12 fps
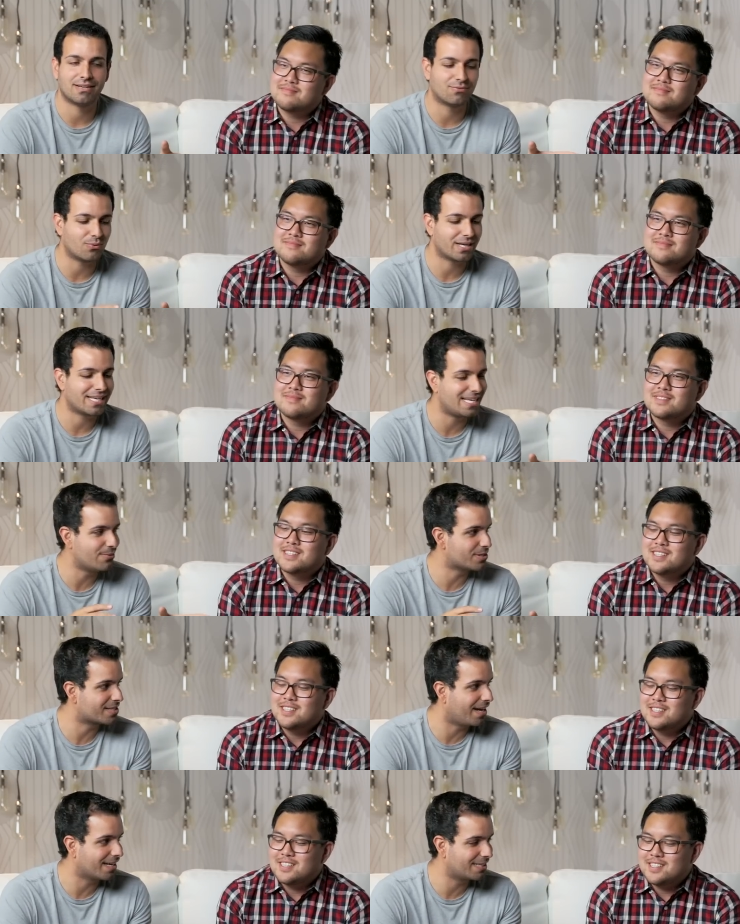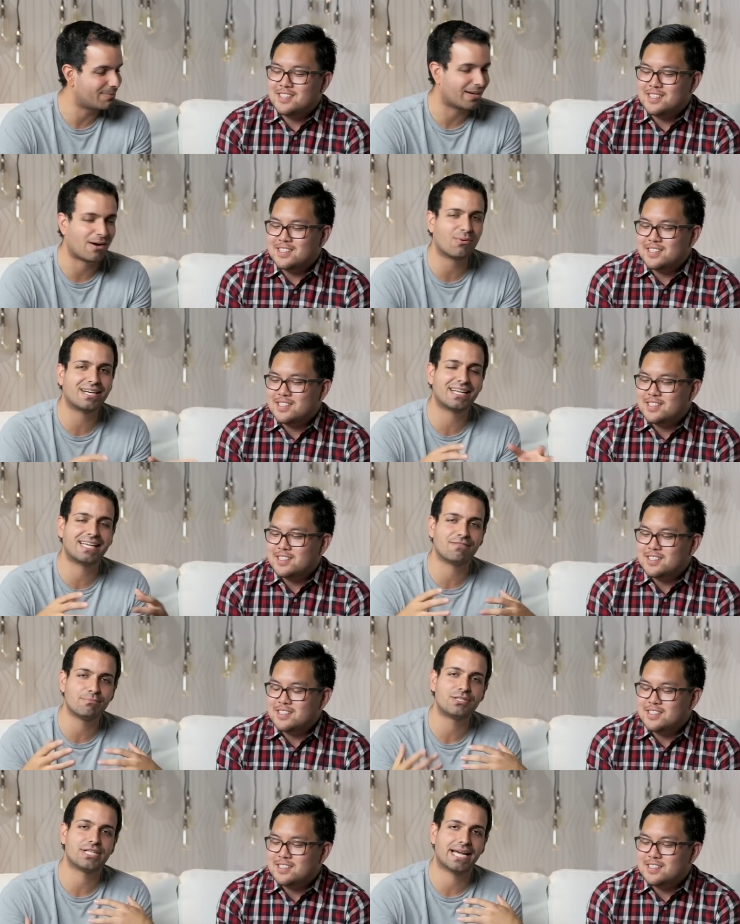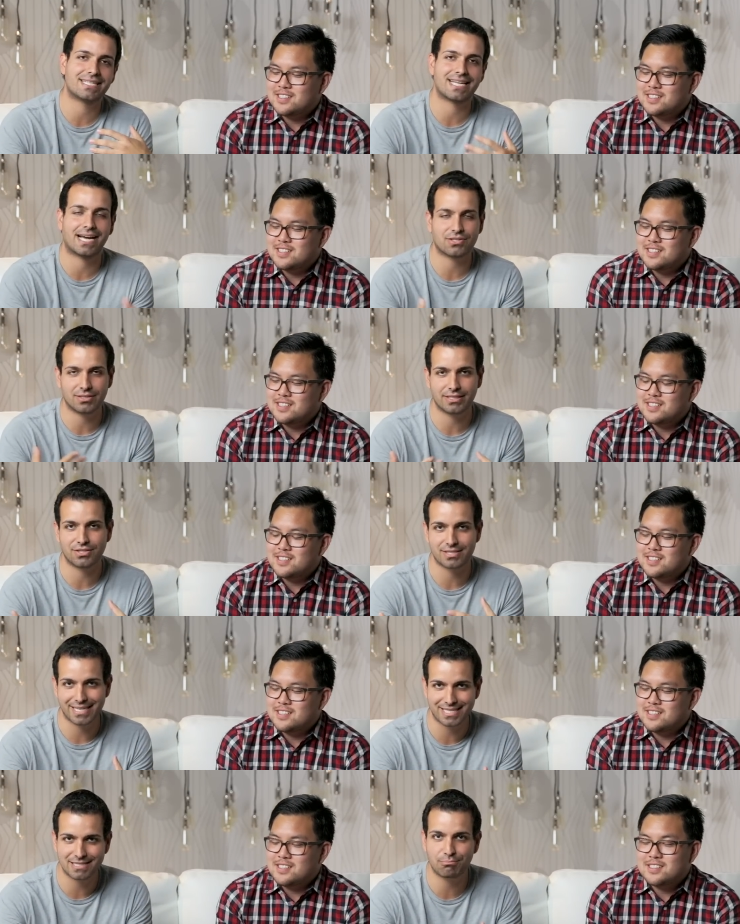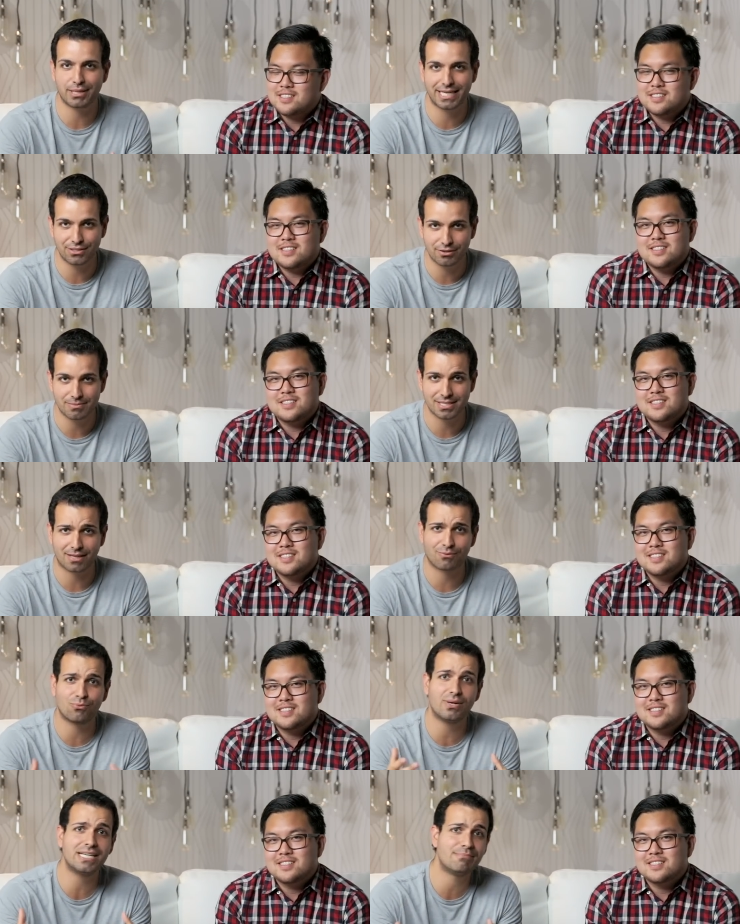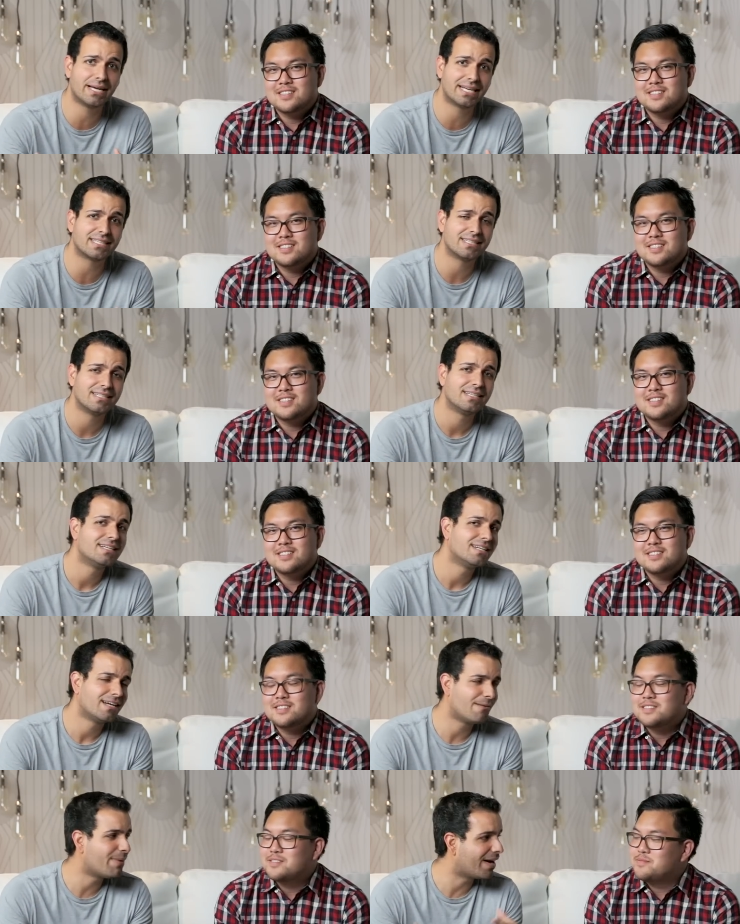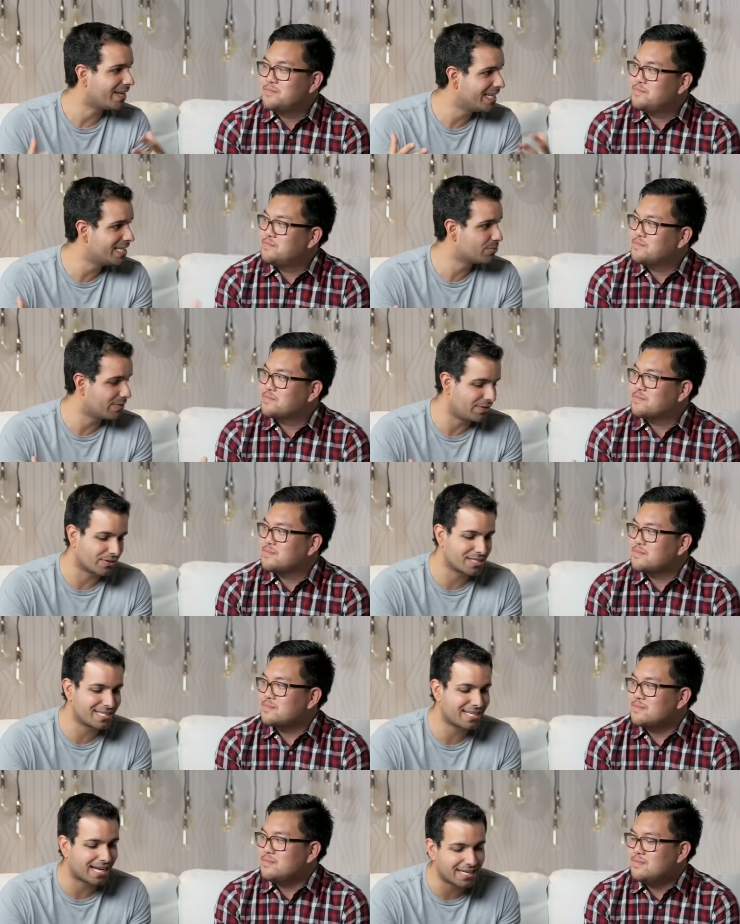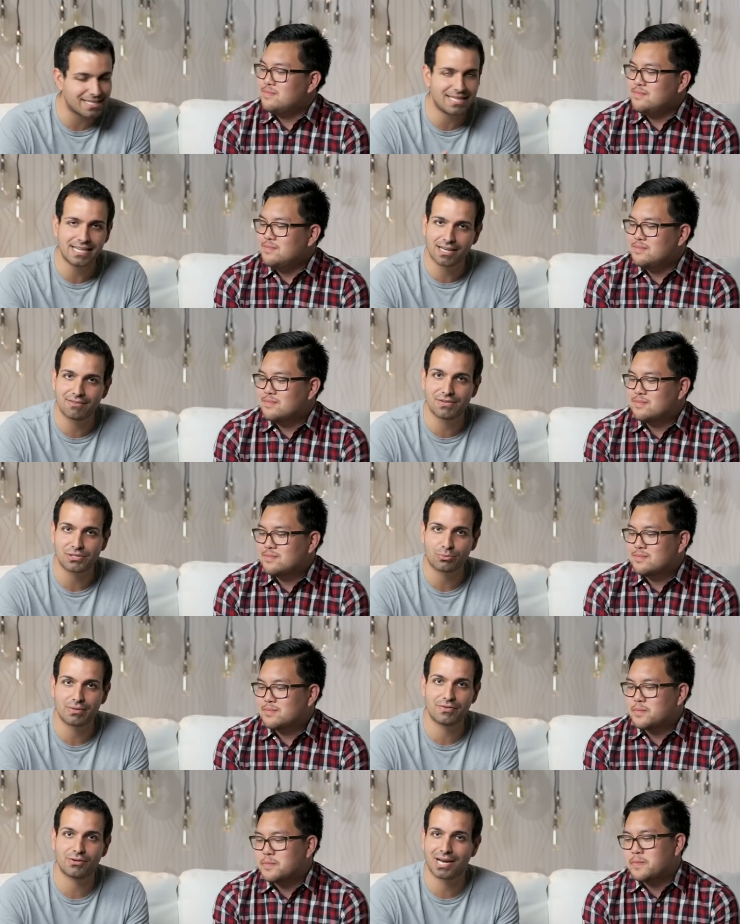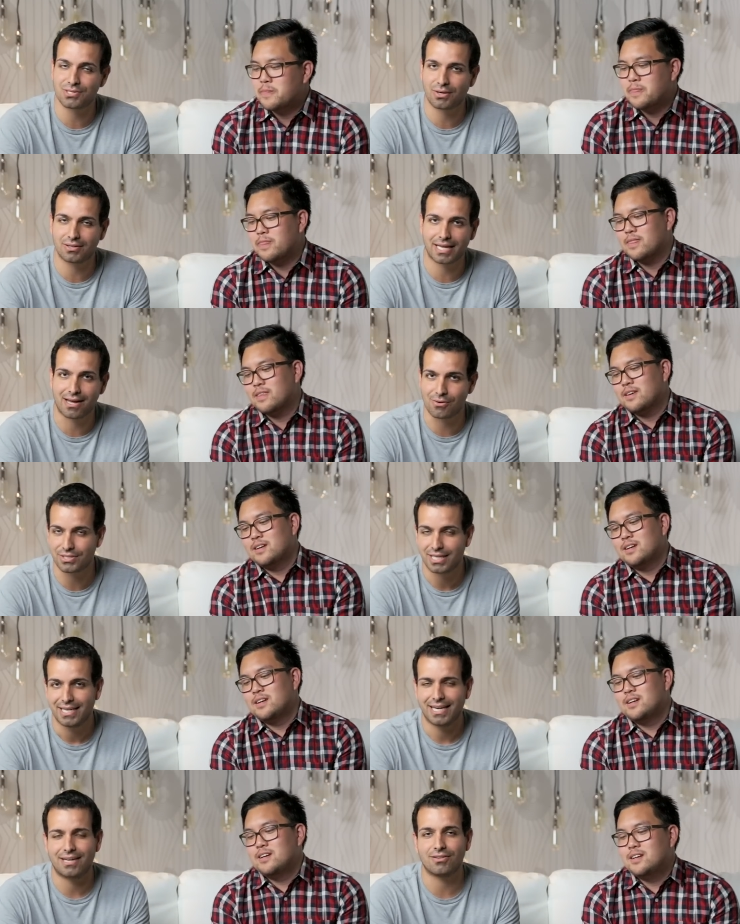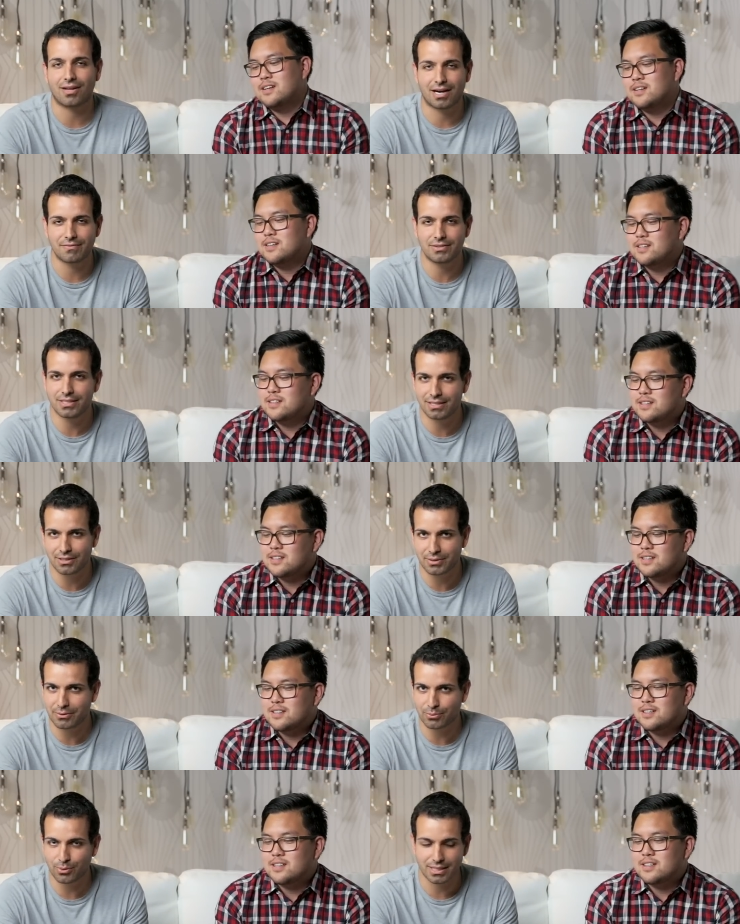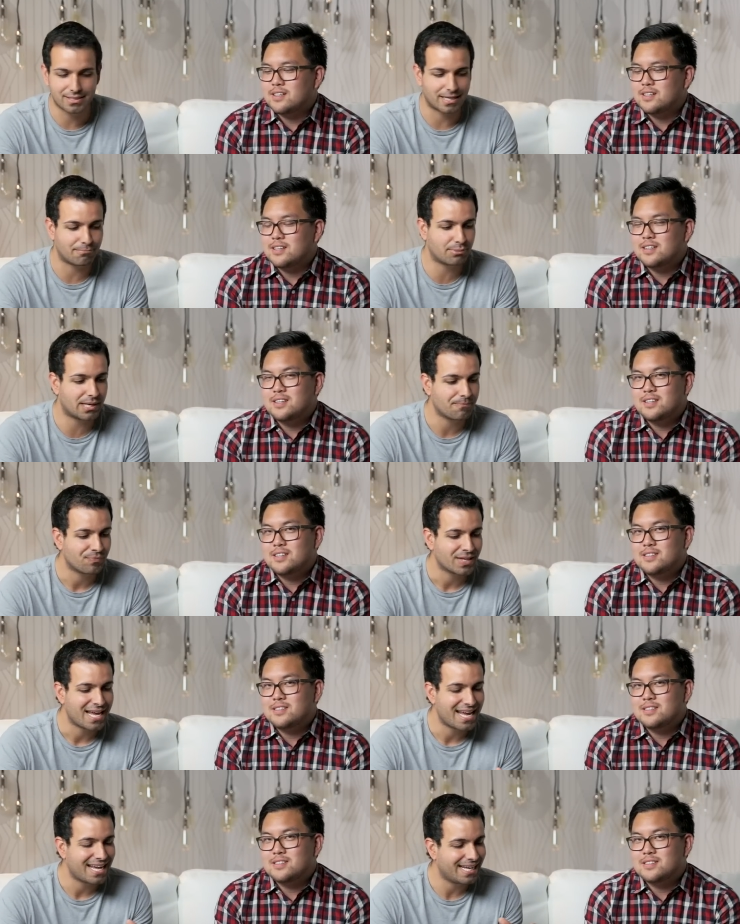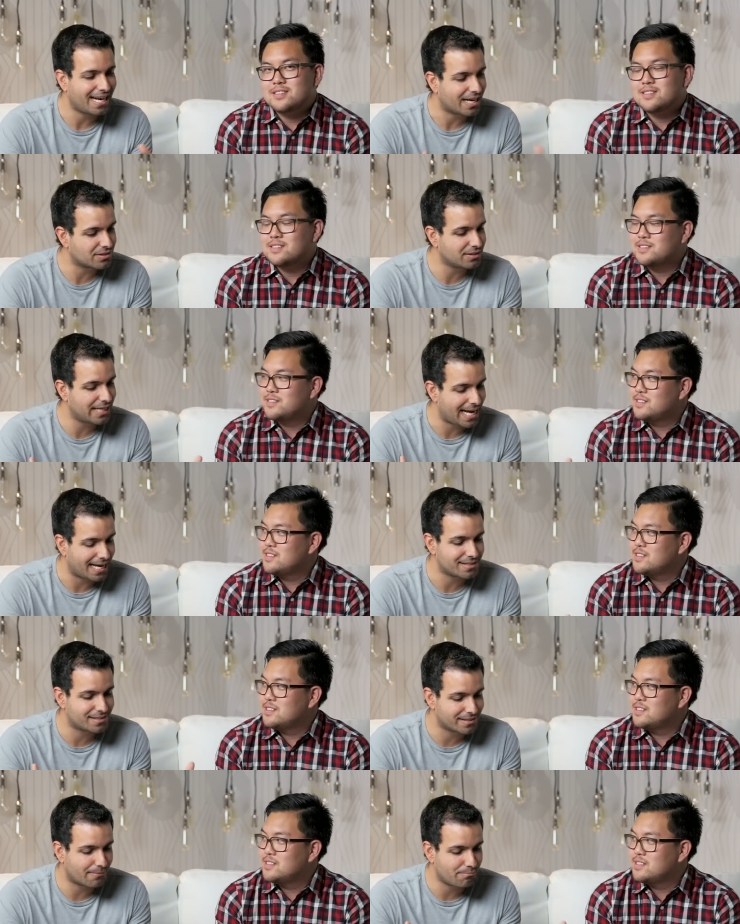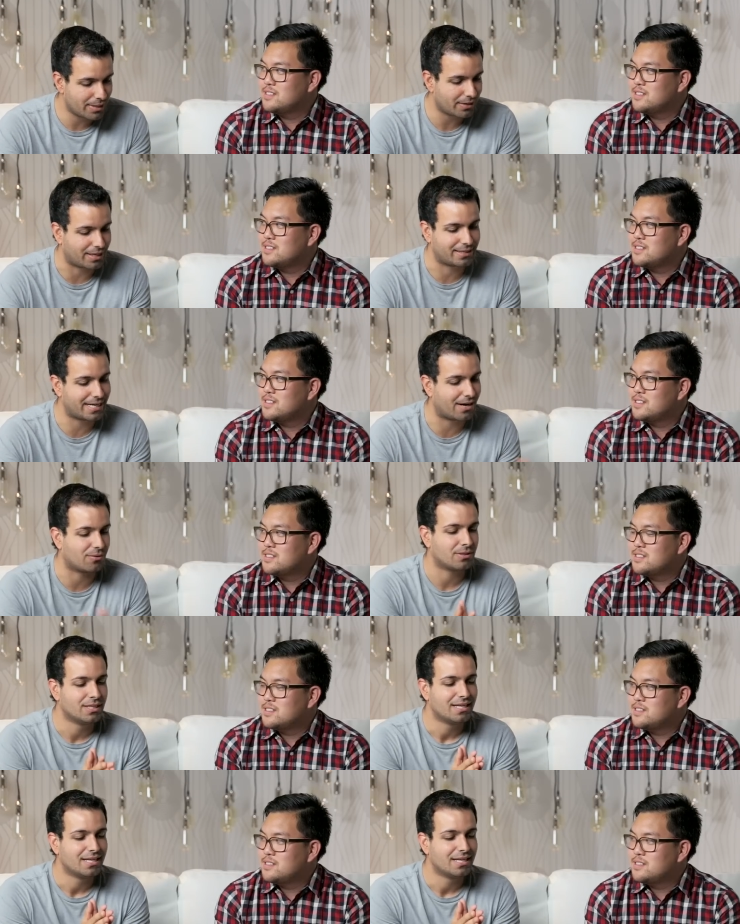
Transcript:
Speaker 1: of what he was talking about. I wanted to give him a chance to actually just explain to himself what he meant about his review, because he kind of did the unofficial review on S L R Lounge, and a lot of you didn't agree with what he said, but it actually has some merit. Now,